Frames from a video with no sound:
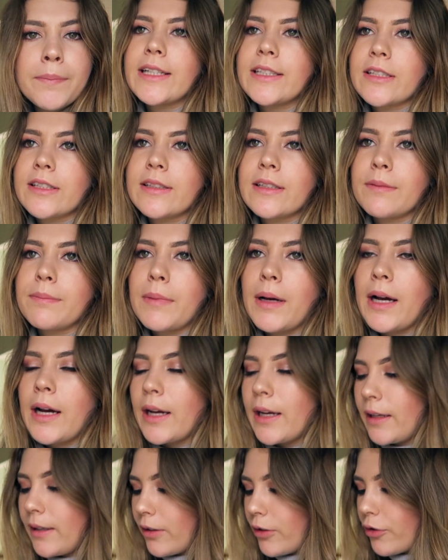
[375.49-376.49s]
I just did
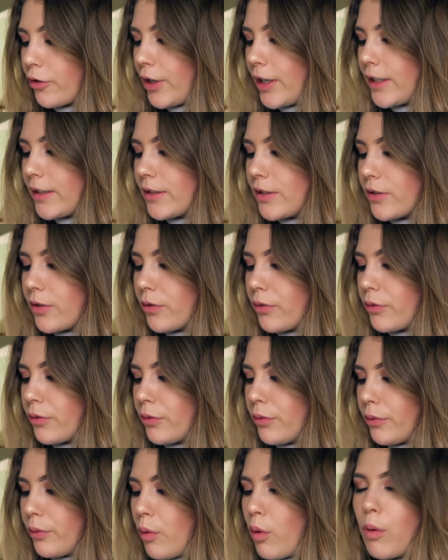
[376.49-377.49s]
my credits
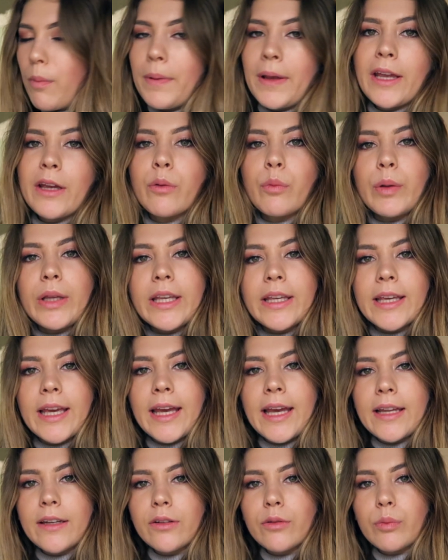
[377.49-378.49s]
through Au Pair
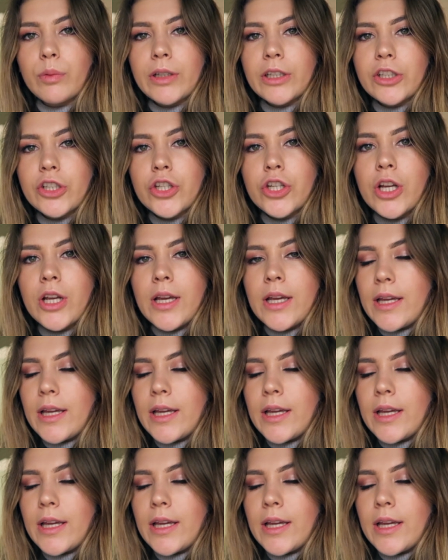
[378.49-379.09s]
Weekend, which